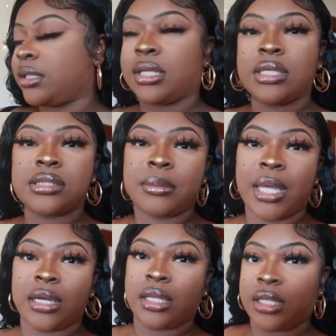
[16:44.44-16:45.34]
This will
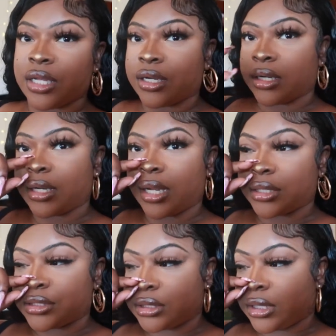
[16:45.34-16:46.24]
make a year,
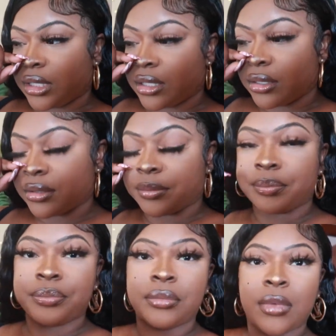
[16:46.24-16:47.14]
actually.
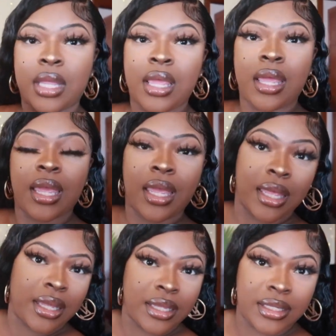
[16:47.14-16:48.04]

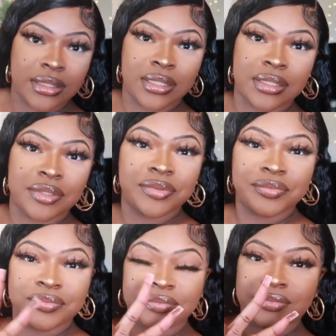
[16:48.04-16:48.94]
And
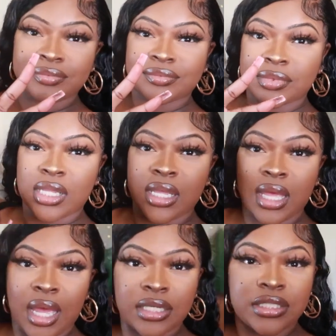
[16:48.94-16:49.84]

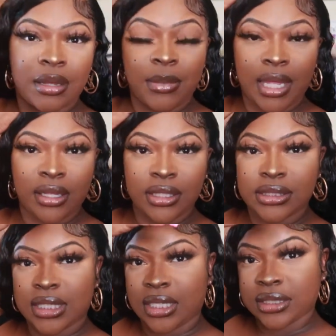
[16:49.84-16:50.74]
I just got my
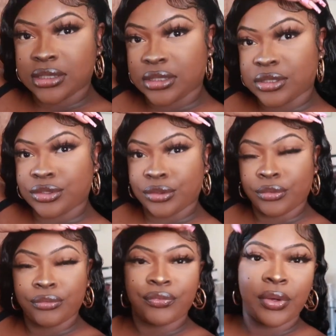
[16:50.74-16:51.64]
settings
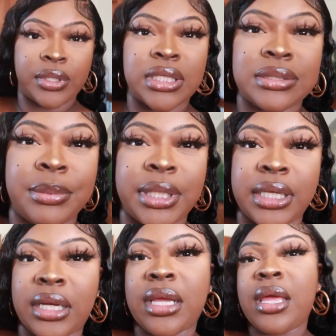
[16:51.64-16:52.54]
to focus, but